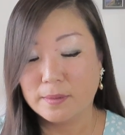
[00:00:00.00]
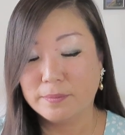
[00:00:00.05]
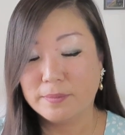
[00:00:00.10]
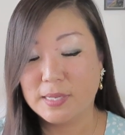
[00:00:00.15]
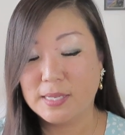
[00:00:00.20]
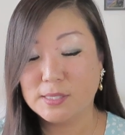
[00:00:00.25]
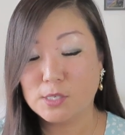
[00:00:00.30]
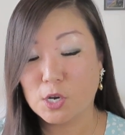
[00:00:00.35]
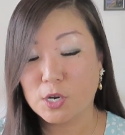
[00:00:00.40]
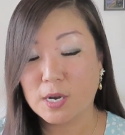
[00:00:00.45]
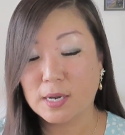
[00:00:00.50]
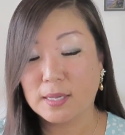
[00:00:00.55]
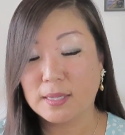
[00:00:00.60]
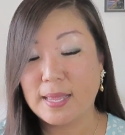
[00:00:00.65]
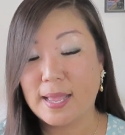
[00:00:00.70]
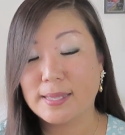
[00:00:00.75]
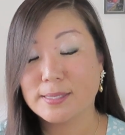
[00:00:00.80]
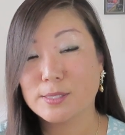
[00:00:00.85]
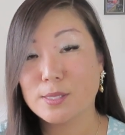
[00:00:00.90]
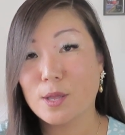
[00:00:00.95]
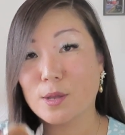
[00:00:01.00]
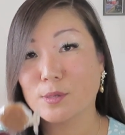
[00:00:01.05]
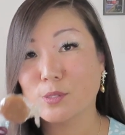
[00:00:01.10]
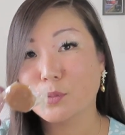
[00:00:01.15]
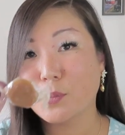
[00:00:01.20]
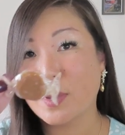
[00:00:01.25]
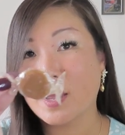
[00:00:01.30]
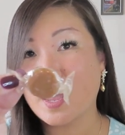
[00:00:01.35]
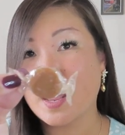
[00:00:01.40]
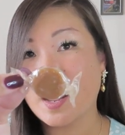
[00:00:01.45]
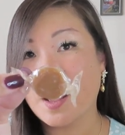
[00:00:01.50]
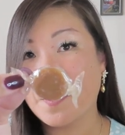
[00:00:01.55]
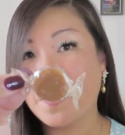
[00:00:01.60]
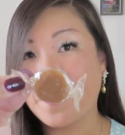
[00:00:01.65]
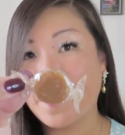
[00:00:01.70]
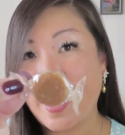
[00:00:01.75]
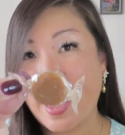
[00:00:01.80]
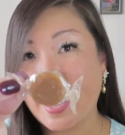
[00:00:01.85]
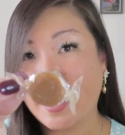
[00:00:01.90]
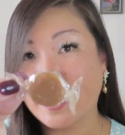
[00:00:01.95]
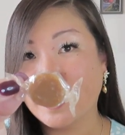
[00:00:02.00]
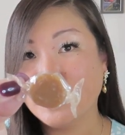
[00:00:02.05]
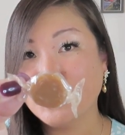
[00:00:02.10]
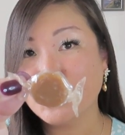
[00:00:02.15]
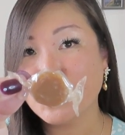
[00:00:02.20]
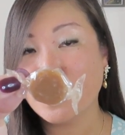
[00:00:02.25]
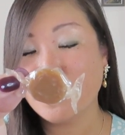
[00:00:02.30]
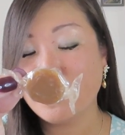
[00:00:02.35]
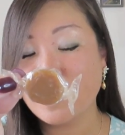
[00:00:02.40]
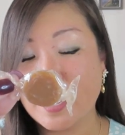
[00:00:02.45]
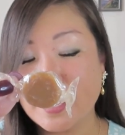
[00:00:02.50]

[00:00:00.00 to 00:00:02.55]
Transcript: these aren't going to last long. So we got a package of